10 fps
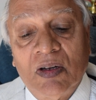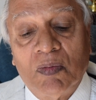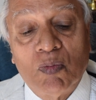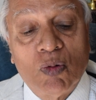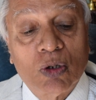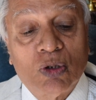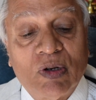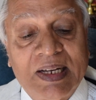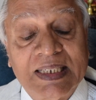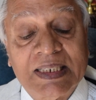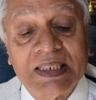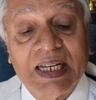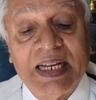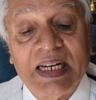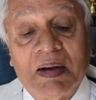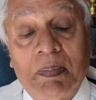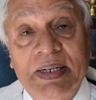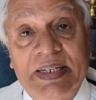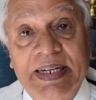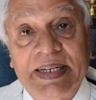more joyous and
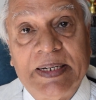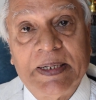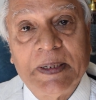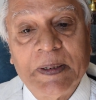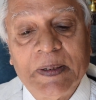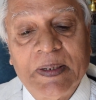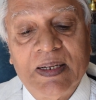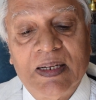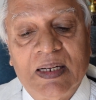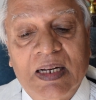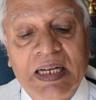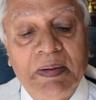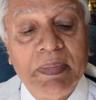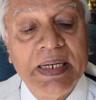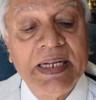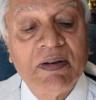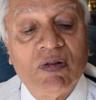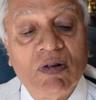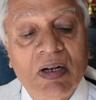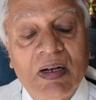abundant and
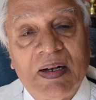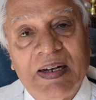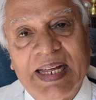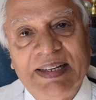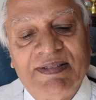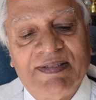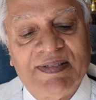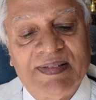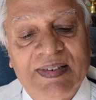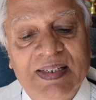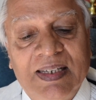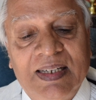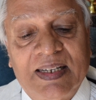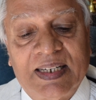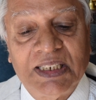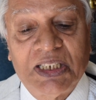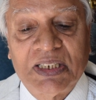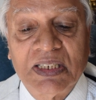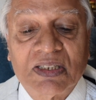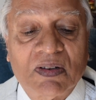meaningful life.
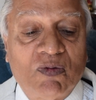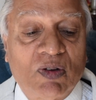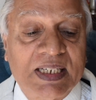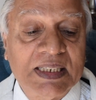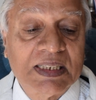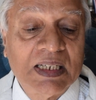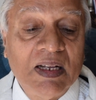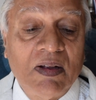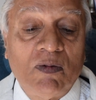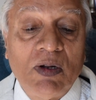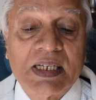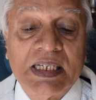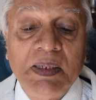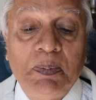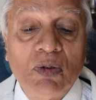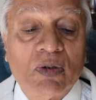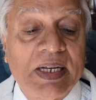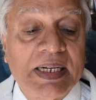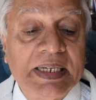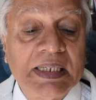Resistance of what is will keep you
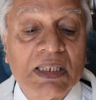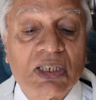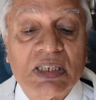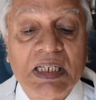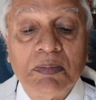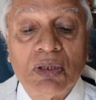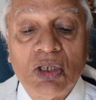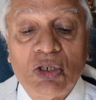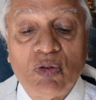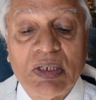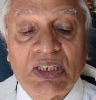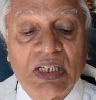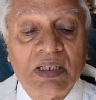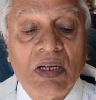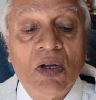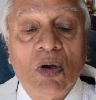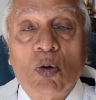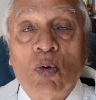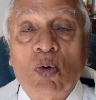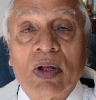creating the same situation
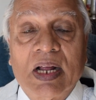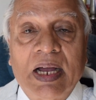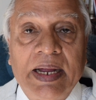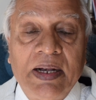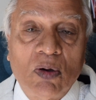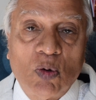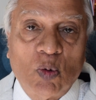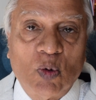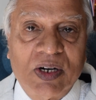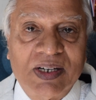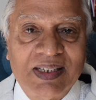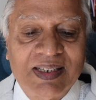over and over.